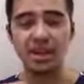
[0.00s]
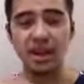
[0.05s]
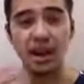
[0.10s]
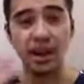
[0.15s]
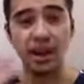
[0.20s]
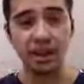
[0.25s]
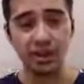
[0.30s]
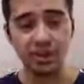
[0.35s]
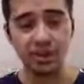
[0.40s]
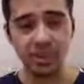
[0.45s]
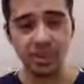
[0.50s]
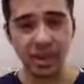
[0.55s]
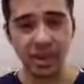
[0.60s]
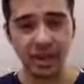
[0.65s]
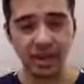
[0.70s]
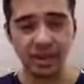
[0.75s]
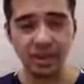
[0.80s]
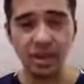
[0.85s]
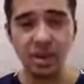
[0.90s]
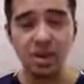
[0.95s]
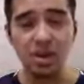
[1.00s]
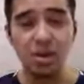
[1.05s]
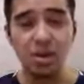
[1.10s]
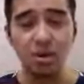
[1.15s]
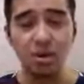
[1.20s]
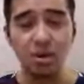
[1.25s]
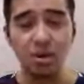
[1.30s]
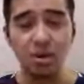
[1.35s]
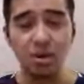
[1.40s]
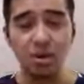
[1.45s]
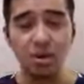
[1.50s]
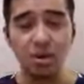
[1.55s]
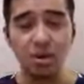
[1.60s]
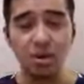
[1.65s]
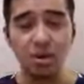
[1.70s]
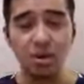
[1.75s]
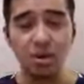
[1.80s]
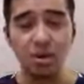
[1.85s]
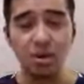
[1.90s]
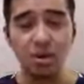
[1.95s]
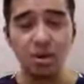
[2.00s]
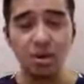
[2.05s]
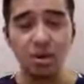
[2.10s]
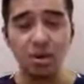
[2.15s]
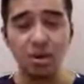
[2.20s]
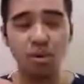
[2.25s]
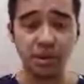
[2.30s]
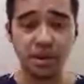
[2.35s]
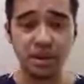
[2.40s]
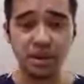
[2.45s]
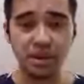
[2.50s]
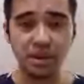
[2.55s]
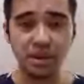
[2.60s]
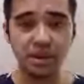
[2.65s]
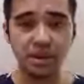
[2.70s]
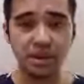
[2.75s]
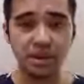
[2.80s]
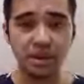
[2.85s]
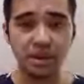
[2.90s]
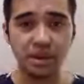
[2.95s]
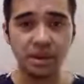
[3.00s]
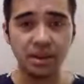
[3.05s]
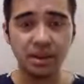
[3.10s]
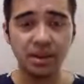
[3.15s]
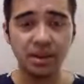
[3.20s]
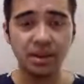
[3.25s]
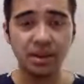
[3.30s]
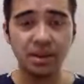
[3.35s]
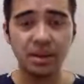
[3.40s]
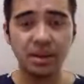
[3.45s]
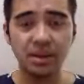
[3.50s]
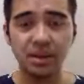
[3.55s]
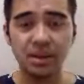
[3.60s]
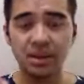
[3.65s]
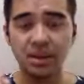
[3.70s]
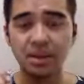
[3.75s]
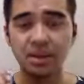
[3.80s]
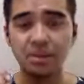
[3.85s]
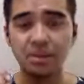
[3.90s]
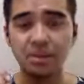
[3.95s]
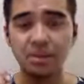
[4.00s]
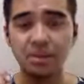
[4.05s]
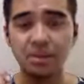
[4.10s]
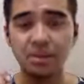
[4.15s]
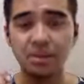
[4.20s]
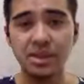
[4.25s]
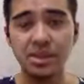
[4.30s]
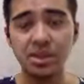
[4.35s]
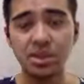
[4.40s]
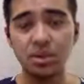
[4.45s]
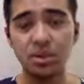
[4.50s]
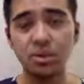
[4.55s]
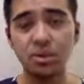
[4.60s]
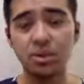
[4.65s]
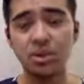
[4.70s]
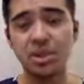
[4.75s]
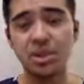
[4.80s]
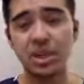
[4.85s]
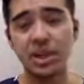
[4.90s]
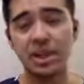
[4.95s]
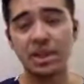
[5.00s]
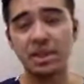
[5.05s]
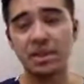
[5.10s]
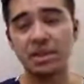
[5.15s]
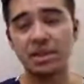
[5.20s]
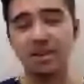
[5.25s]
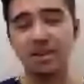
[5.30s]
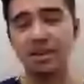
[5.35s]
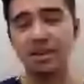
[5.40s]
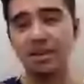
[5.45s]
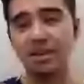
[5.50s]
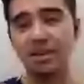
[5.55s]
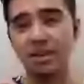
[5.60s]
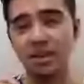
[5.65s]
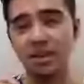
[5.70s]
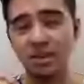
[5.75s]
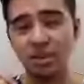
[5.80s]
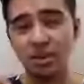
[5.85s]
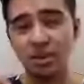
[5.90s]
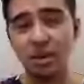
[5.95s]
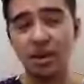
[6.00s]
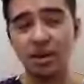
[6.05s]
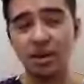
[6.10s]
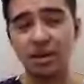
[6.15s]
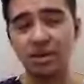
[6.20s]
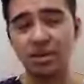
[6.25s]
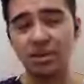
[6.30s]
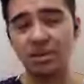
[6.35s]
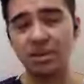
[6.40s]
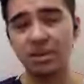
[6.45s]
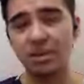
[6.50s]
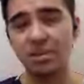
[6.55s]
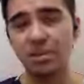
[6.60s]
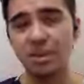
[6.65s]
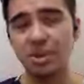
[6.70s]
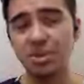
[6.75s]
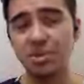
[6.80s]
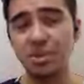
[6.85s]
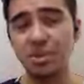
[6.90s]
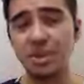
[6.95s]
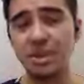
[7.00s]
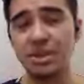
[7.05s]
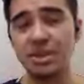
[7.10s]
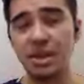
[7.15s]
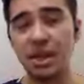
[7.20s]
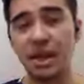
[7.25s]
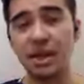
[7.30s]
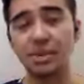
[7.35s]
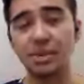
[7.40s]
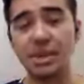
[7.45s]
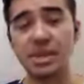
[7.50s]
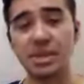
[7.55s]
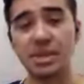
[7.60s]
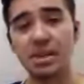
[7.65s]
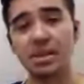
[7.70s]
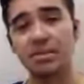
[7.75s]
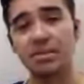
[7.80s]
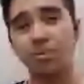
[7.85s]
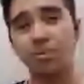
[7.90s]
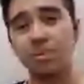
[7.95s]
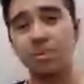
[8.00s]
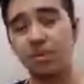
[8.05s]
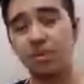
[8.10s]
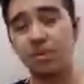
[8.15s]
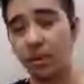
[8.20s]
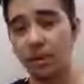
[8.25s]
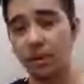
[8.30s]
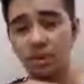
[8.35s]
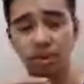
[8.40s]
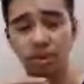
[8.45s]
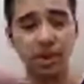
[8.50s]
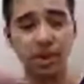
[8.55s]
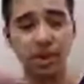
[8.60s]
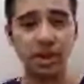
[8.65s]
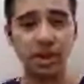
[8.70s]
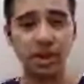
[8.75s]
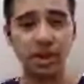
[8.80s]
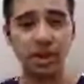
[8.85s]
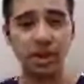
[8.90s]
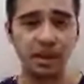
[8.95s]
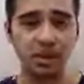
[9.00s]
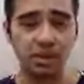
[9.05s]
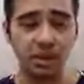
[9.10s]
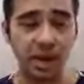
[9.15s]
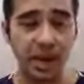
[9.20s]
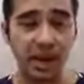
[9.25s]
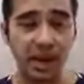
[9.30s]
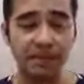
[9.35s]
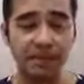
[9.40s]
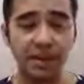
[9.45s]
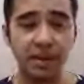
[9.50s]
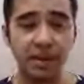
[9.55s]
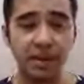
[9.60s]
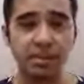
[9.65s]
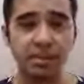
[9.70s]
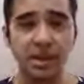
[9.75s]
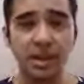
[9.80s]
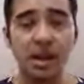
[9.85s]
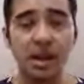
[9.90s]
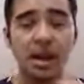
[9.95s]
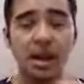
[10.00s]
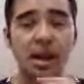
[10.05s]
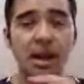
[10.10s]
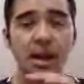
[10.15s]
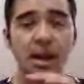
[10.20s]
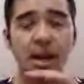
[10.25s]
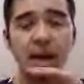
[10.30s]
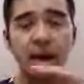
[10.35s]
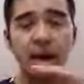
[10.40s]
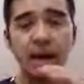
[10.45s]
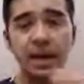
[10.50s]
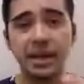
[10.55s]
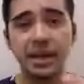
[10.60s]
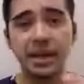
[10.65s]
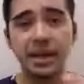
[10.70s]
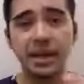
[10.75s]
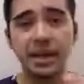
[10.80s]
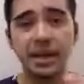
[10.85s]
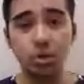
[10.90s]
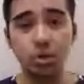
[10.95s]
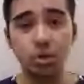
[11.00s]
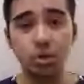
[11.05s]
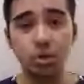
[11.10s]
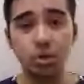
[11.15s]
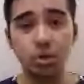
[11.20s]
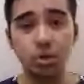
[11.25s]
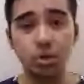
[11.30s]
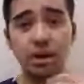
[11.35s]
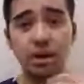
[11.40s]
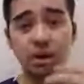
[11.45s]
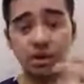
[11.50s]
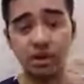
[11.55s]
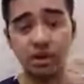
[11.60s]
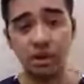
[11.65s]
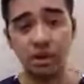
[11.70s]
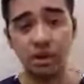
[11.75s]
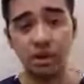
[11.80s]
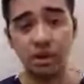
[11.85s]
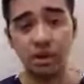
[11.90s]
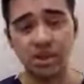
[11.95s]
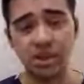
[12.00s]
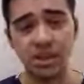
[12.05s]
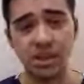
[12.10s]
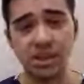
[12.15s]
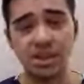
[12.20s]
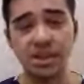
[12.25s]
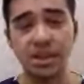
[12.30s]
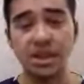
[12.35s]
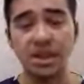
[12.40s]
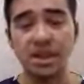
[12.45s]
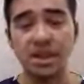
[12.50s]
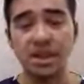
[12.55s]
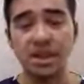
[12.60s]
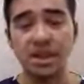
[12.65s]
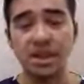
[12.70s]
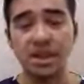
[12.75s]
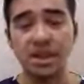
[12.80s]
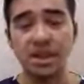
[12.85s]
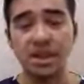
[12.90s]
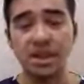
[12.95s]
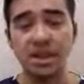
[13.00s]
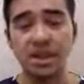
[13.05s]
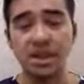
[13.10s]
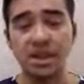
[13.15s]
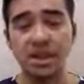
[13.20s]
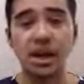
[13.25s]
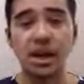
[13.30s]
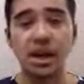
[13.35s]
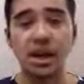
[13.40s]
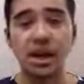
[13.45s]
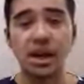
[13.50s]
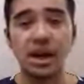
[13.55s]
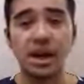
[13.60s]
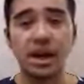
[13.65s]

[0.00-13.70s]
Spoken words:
like an Ironman or marathon running, please do check your heart, which means I myself, before I do an Ironman or a half Ironman, I go to a cardiologist. I have my